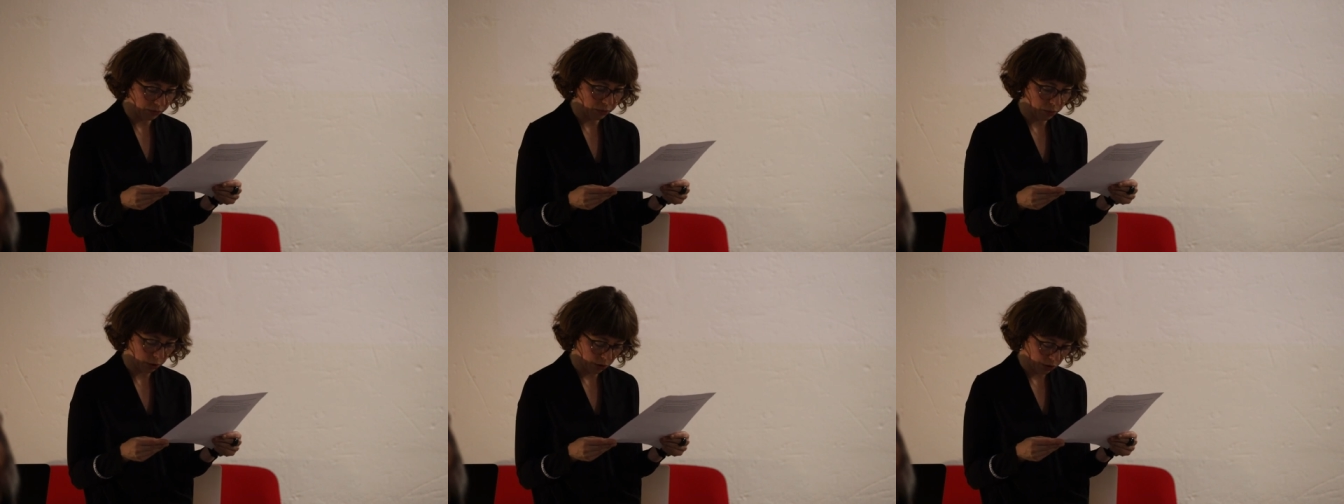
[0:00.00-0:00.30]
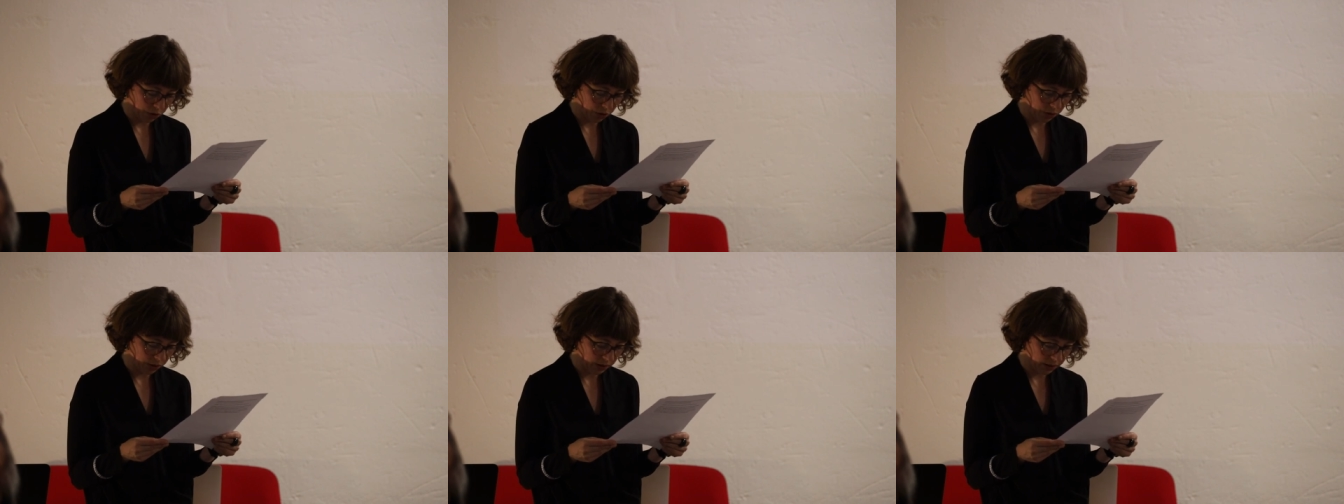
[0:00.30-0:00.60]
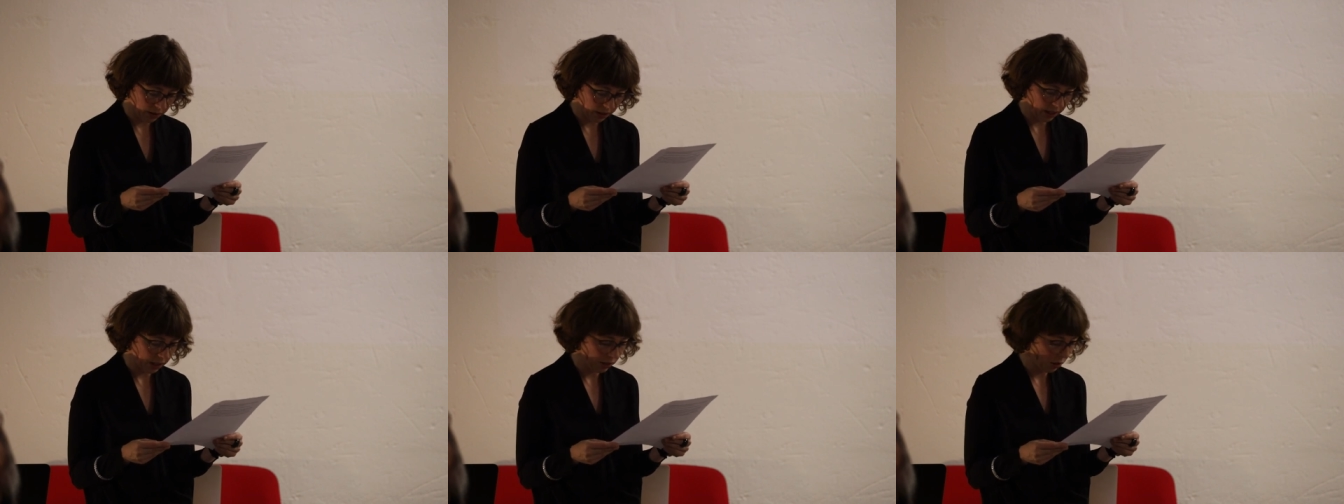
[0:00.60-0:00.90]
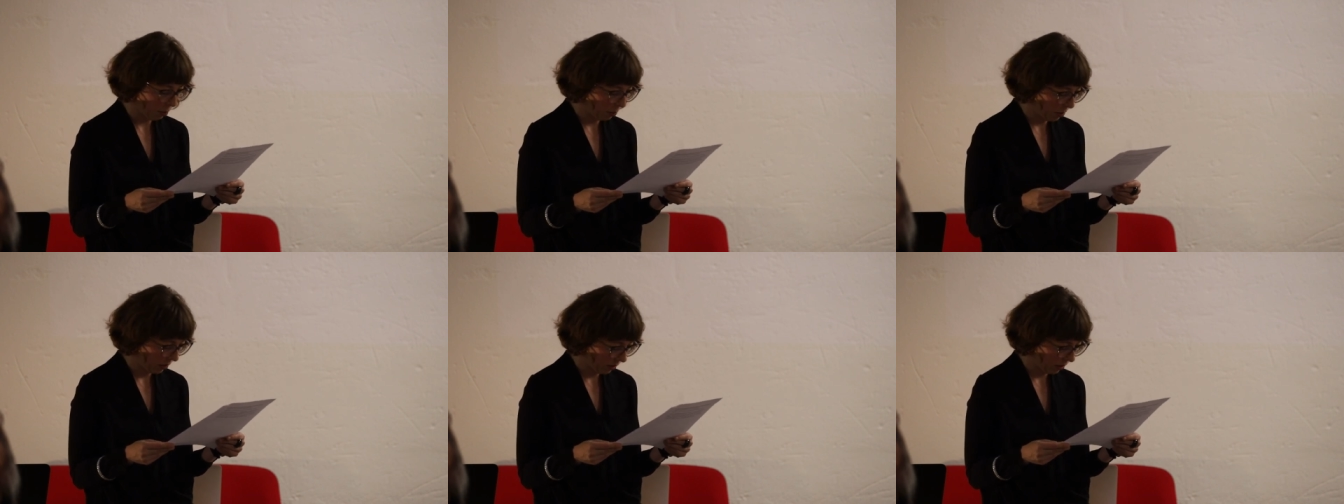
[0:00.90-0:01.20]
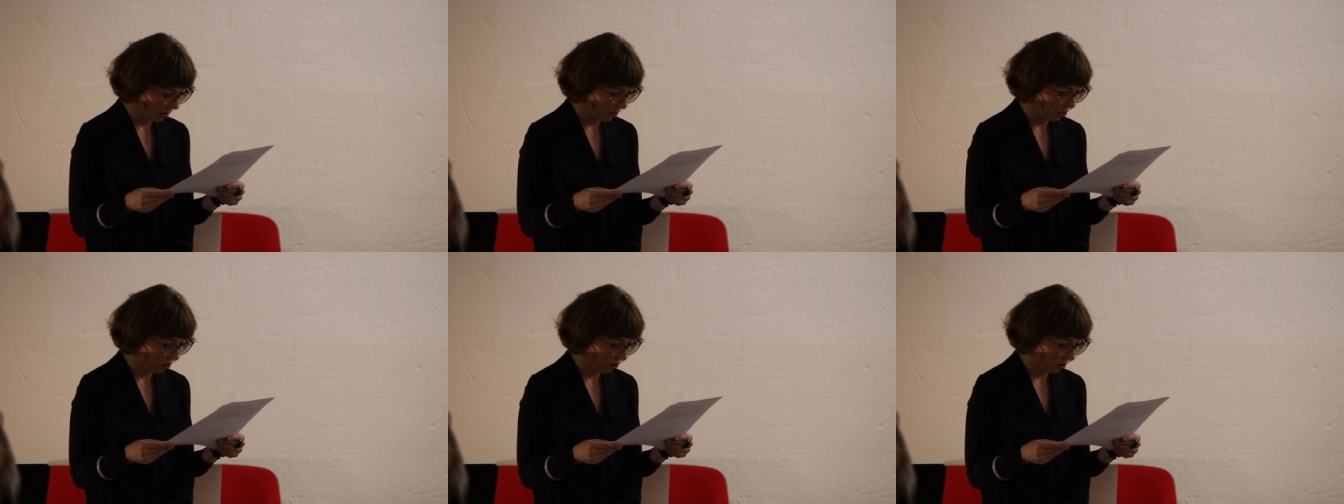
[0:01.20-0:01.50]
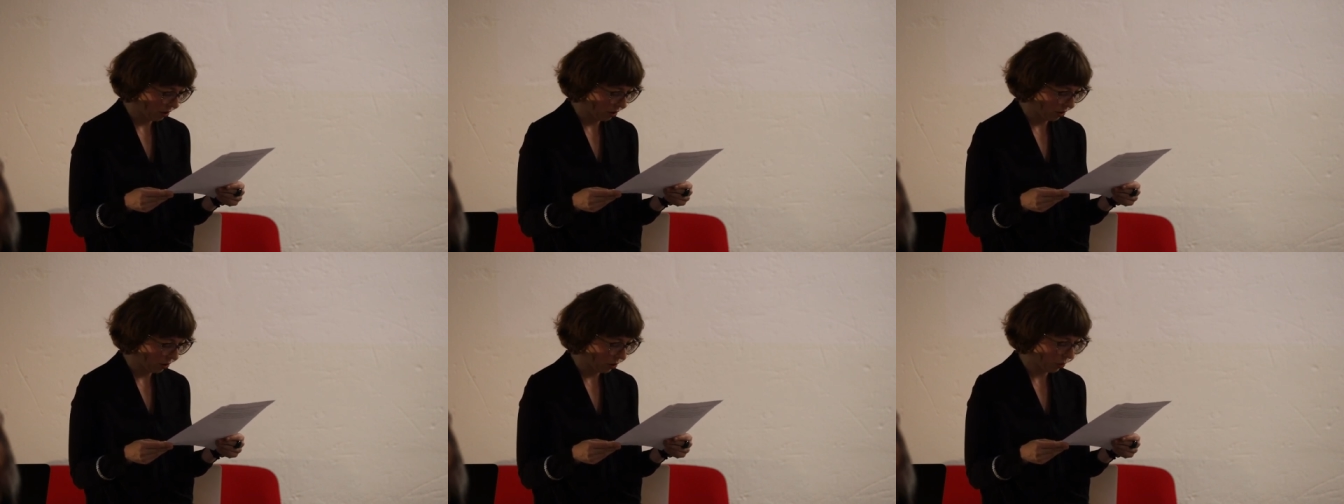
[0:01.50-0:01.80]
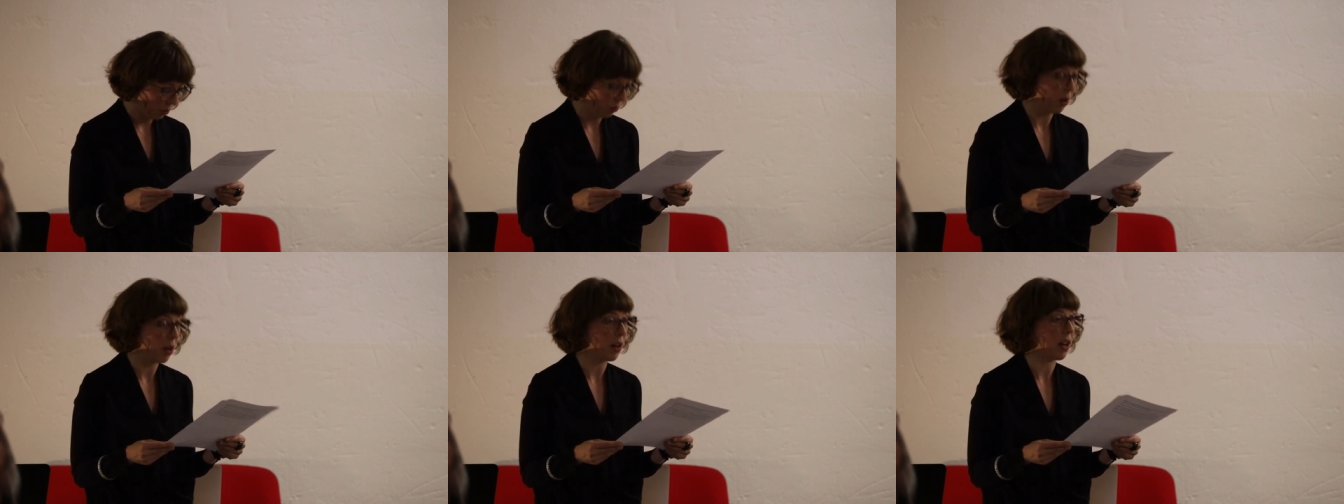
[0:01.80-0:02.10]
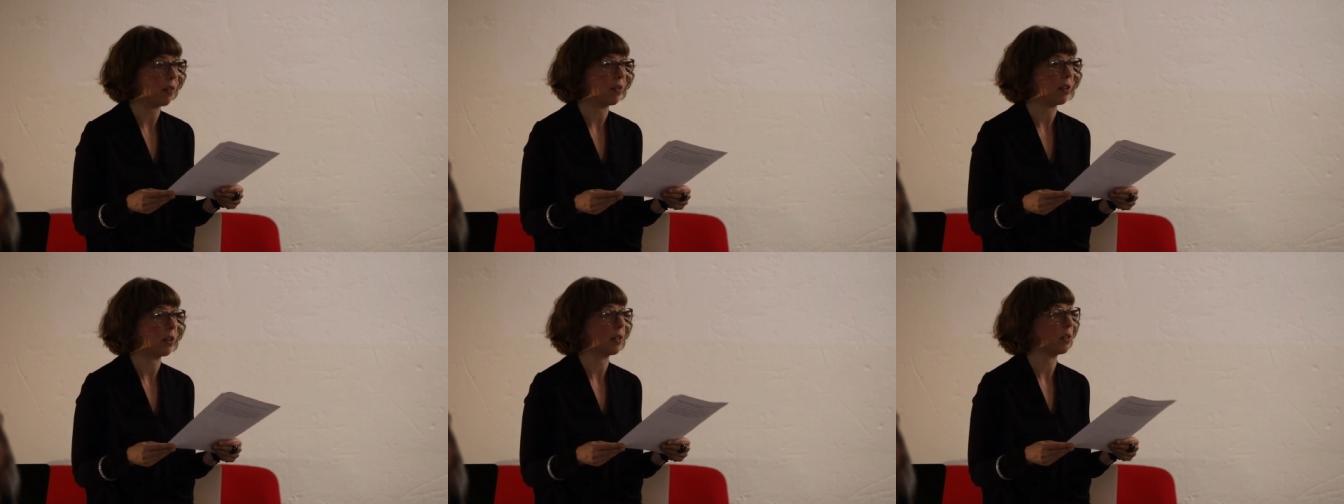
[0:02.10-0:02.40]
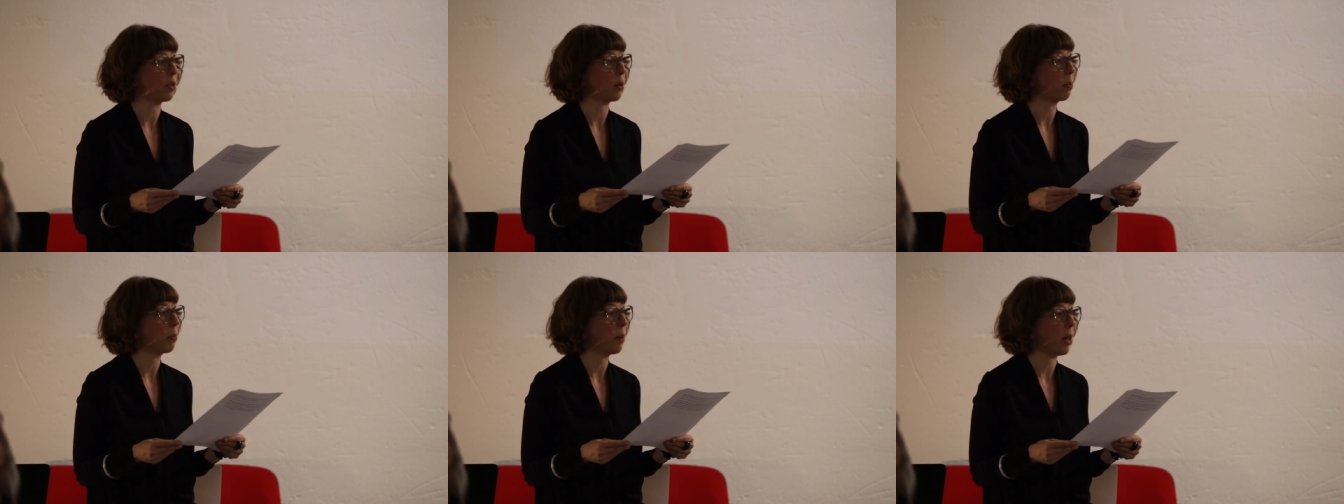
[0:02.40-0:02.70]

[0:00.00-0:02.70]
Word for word: a fortress in opposition to whatever is